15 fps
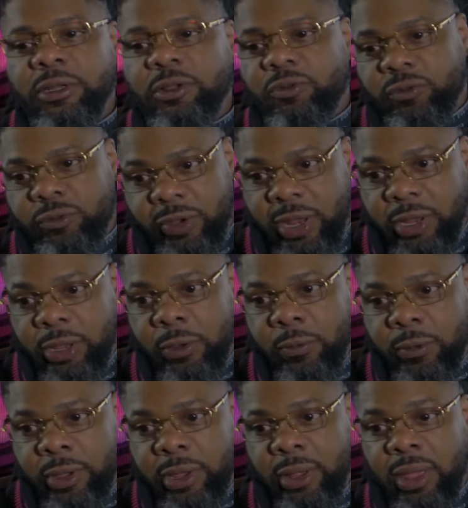us was Radio
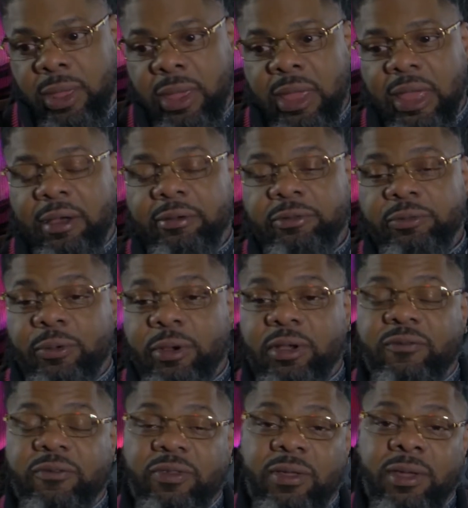One. I was working
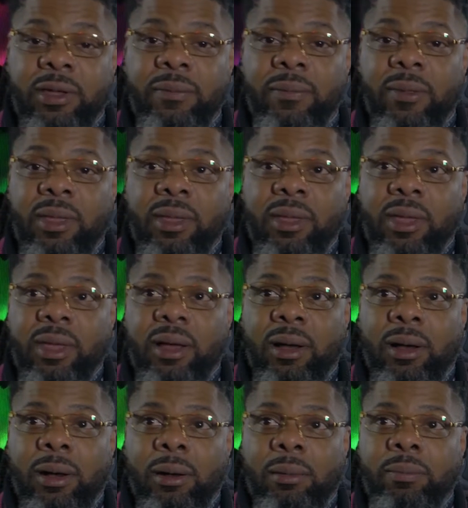for them.
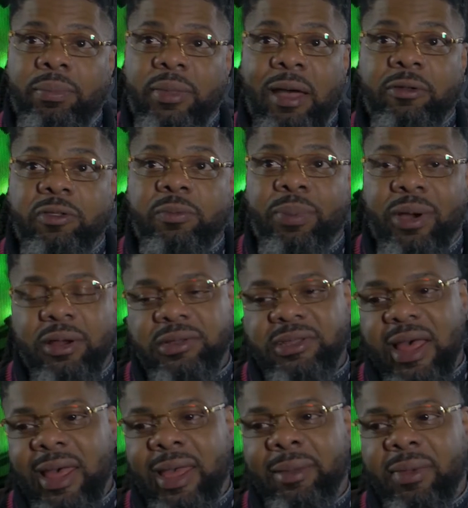Um, I was part
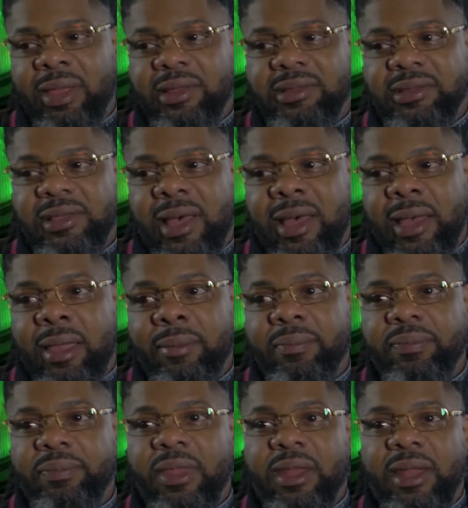time at the time,
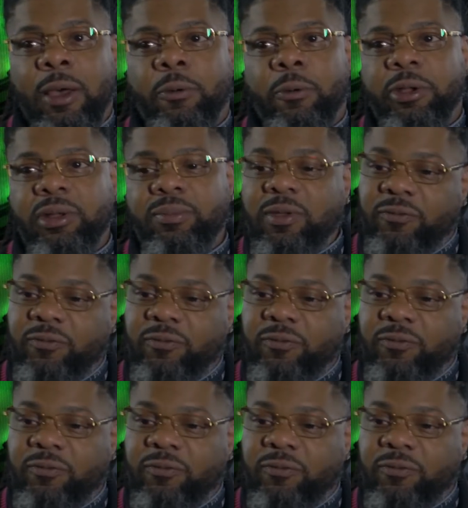and I wanted to be